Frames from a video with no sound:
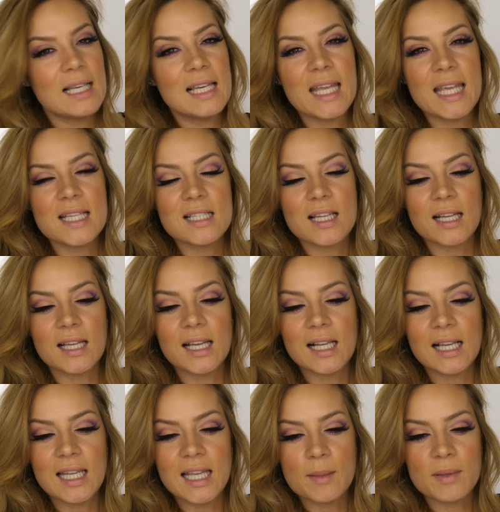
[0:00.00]
lid, like a
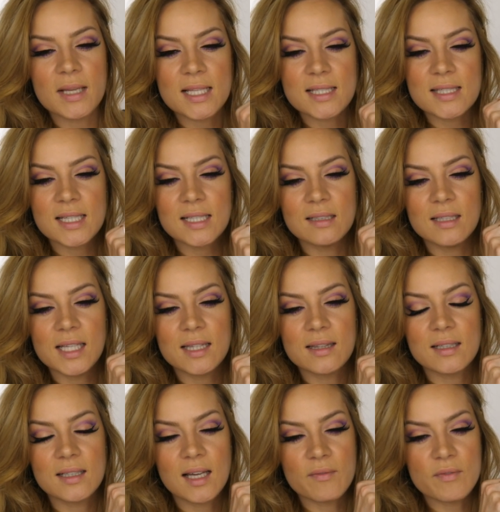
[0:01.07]
clear plastic lid
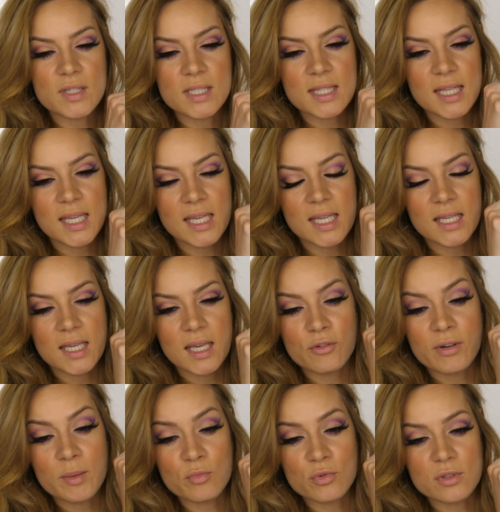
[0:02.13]
that covers the
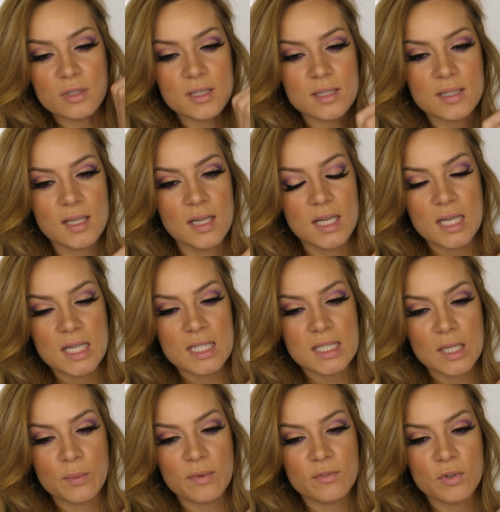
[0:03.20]
cream products.
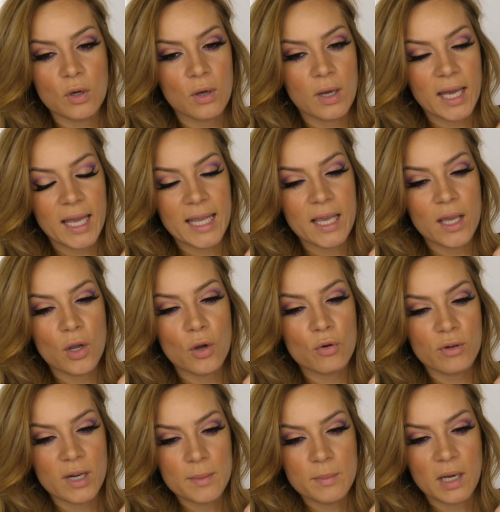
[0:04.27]
So we've got a
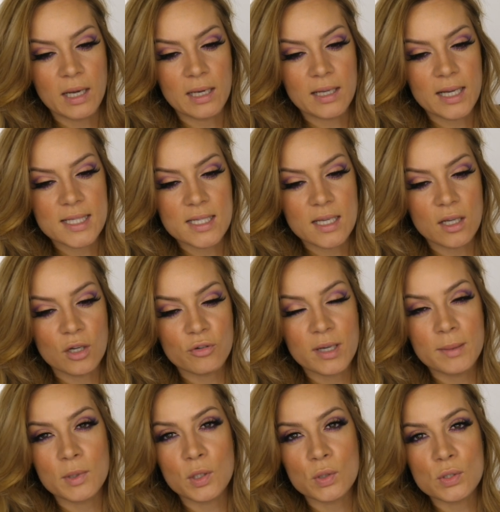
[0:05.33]
cream highlighter, a
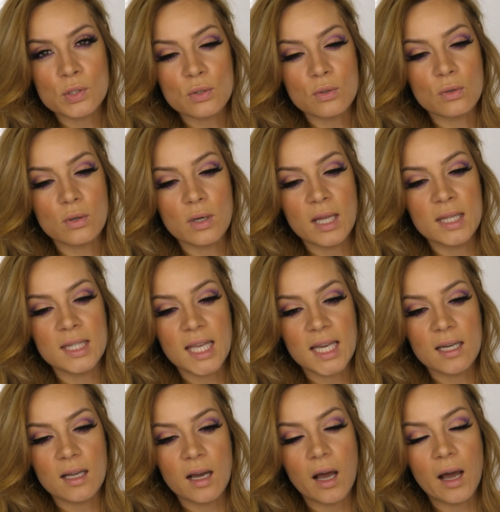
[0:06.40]
cream contour, and
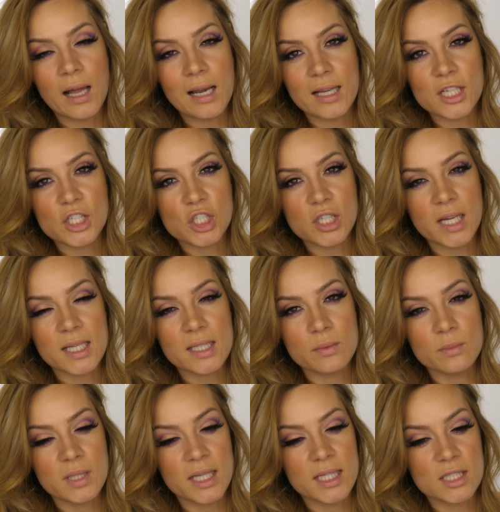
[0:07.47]
then a highlight shade
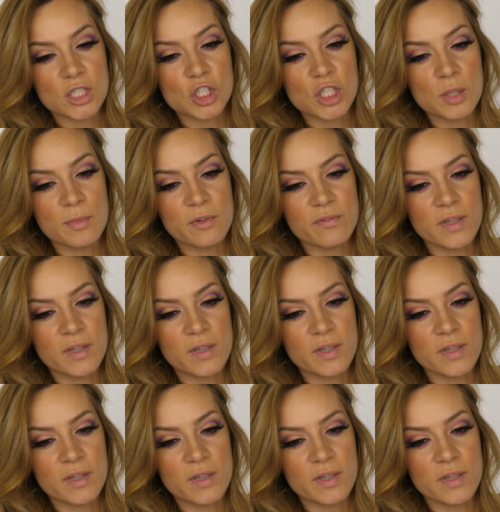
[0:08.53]
that is a shimmer